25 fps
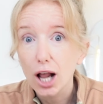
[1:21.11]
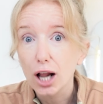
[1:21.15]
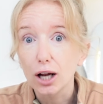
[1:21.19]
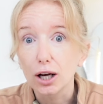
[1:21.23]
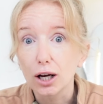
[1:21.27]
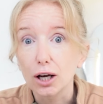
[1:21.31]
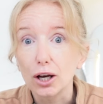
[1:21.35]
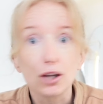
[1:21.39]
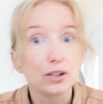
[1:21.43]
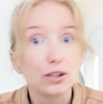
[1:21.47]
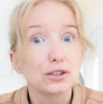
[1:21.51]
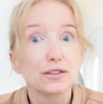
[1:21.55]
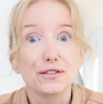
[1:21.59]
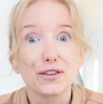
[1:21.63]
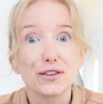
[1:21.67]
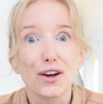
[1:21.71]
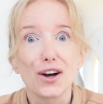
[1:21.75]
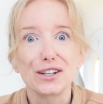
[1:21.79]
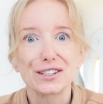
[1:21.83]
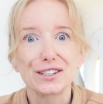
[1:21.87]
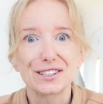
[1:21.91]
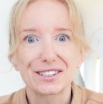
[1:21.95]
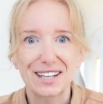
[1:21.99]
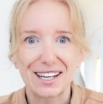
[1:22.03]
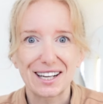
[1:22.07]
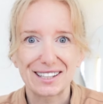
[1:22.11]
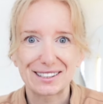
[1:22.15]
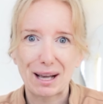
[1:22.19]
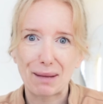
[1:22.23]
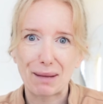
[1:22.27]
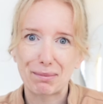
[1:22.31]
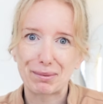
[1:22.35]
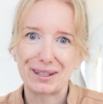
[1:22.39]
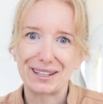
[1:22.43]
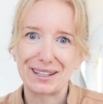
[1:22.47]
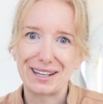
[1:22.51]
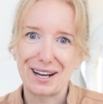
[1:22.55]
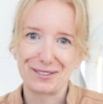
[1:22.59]
loads of noise starts
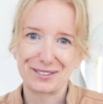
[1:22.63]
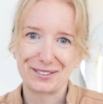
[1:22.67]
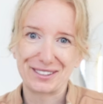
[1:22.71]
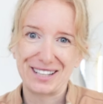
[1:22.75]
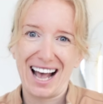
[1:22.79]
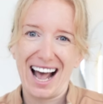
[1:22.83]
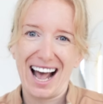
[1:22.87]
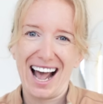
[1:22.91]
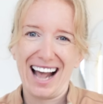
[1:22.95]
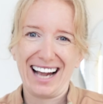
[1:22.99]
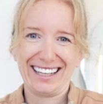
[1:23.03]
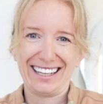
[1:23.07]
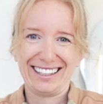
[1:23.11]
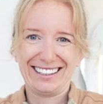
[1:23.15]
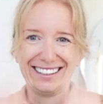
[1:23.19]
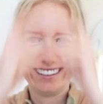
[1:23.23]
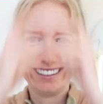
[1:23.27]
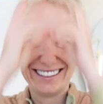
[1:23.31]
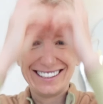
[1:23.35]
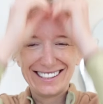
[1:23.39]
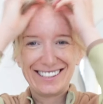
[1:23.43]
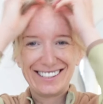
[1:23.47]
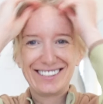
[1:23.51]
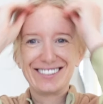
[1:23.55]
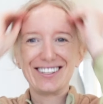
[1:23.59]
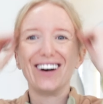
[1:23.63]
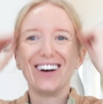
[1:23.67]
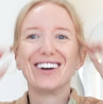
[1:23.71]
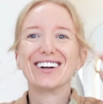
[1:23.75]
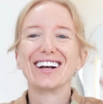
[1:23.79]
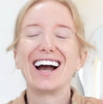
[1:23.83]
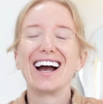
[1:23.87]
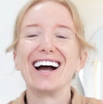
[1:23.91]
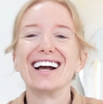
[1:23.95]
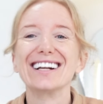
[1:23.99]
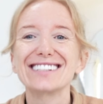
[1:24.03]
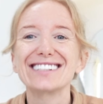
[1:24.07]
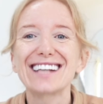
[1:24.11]
happening outside. So
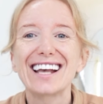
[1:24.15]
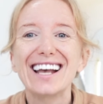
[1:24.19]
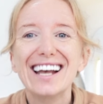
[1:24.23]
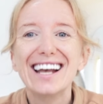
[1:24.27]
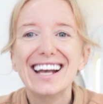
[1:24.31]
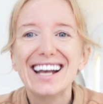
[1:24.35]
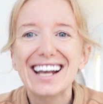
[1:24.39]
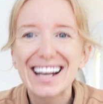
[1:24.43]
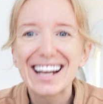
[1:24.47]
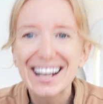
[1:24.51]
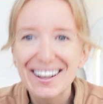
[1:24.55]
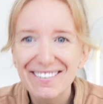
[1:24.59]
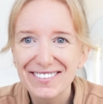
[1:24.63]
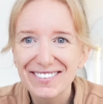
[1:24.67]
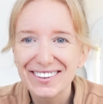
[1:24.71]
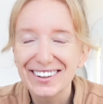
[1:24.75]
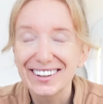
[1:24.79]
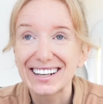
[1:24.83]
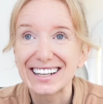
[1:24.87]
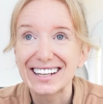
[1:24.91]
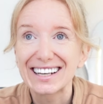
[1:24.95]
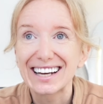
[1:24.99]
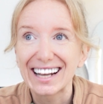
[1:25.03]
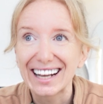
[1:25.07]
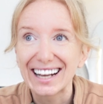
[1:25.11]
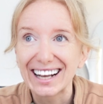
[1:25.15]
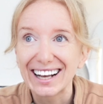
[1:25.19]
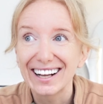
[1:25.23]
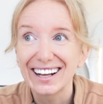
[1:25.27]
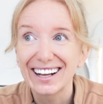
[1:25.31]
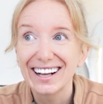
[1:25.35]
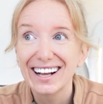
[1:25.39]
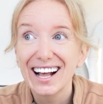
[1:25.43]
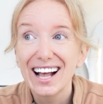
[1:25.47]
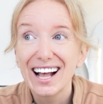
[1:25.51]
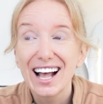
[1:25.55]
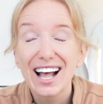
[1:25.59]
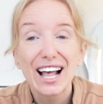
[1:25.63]
guys, if you can hear
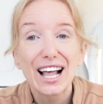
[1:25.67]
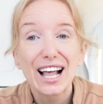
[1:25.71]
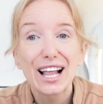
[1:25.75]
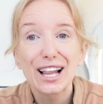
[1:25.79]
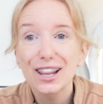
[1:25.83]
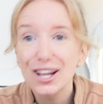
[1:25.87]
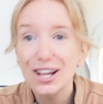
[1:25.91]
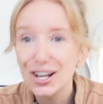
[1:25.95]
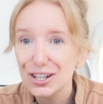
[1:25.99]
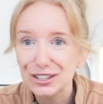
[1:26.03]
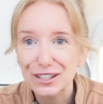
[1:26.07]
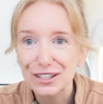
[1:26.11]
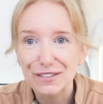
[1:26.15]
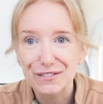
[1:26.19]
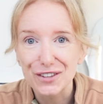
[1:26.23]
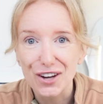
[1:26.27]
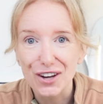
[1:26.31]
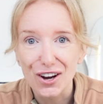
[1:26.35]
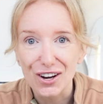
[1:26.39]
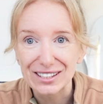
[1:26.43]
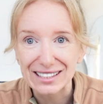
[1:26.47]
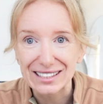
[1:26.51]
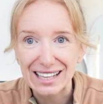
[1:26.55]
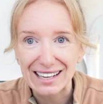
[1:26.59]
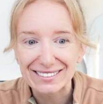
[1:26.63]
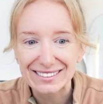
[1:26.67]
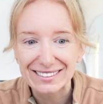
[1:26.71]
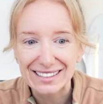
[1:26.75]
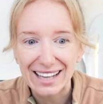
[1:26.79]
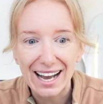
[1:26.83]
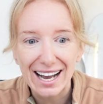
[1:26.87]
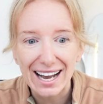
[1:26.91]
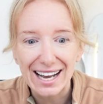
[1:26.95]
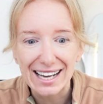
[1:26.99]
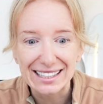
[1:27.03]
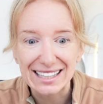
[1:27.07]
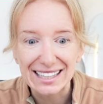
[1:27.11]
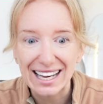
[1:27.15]
lots of noise
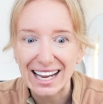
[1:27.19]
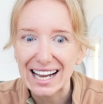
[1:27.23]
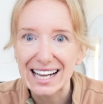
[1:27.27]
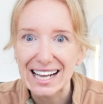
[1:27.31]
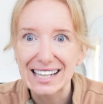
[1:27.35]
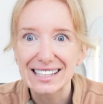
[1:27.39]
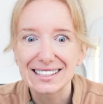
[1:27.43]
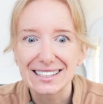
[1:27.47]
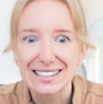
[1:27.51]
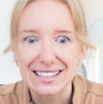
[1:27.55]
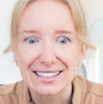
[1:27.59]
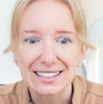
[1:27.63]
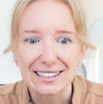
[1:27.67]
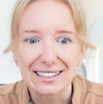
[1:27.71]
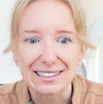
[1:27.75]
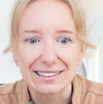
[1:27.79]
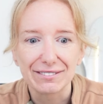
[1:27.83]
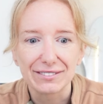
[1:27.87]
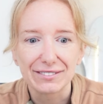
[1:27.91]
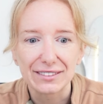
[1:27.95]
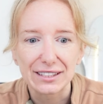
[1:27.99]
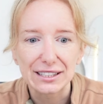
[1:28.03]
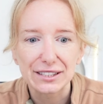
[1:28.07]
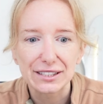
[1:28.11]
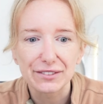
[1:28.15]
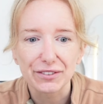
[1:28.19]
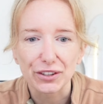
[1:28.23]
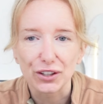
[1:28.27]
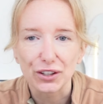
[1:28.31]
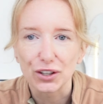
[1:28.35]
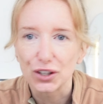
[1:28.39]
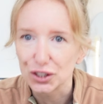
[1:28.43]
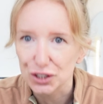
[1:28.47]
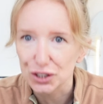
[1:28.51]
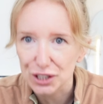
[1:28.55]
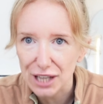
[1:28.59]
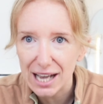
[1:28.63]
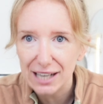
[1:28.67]
outside, it's the deliveries for the
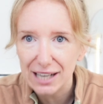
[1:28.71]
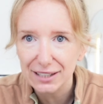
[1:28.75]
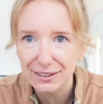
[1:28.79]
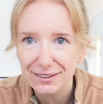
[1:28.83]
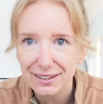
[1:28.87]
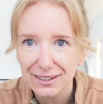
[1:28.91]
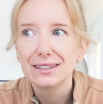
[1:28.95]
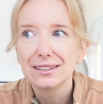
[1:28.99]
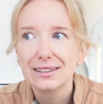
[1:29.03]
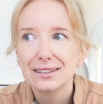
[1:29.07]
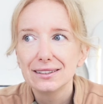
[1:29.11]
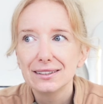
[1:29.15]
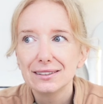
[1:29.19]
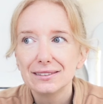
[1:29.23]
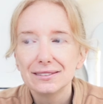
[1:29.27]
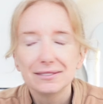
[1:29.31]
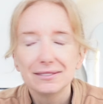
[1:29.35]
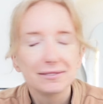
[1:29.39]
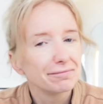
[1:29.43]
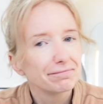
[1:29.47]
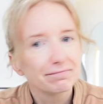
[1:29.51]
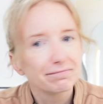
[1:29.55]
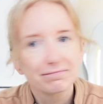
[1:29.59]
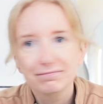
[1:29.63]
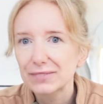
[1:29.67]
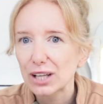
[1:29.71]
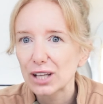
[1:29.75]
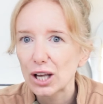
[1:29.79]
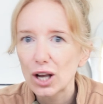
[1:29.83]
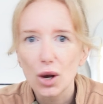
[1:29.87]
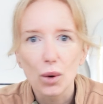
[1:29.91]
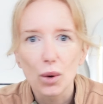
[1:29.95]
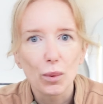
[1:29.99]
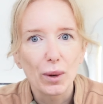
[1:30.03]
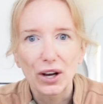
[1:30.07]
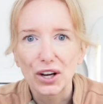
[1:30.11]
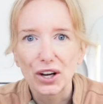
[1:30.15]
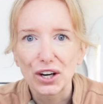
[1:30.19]
hotel.
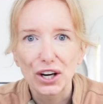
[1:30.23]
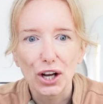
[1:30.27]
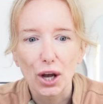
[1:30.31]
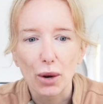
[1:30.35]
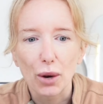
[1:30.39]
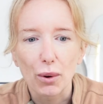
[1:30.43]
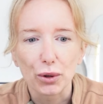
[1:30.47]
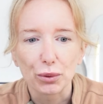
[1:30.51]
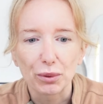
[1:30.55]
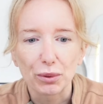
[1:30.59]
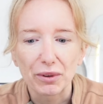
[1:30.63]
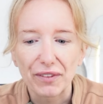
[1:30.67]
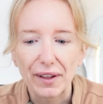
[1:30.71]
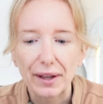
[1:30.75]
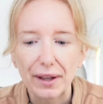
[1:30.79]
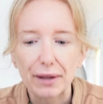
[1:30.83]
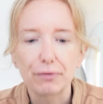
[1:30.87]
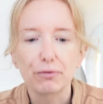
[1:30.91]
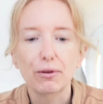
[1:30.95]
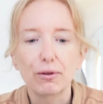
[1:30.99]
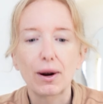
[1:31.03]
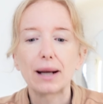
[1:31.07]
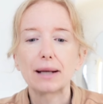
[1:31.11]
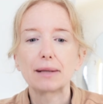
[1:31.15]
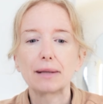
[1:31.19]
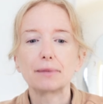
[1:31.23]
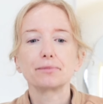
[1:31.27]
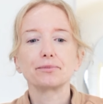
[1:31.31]
We're gonna go on with it. Right,